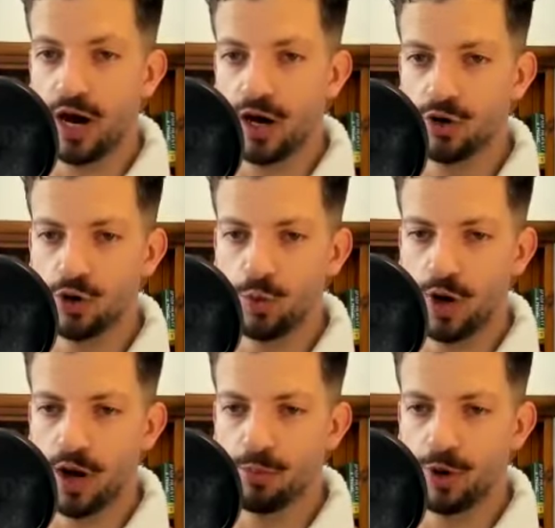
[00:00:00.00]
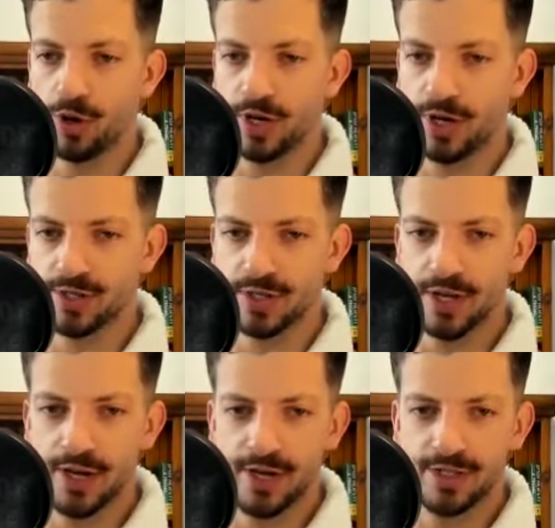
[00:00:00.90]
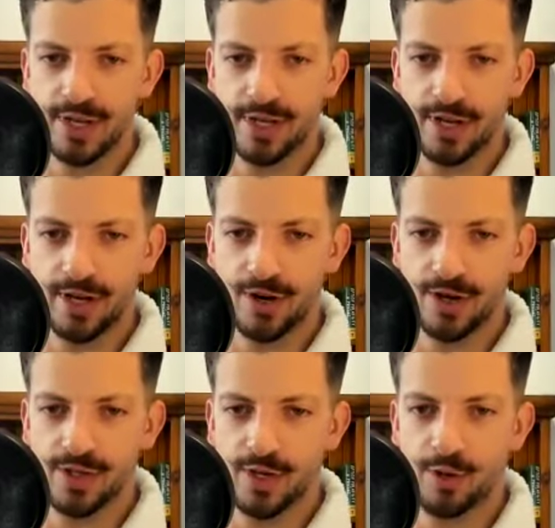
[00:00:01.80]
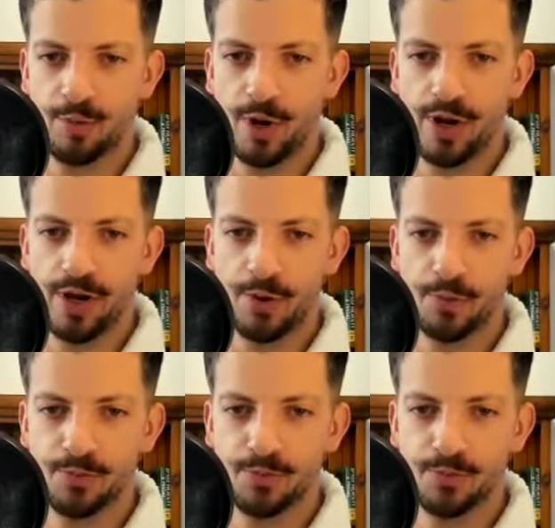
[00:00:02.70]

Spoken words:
ROI podcast. Take care, guys. Bye now.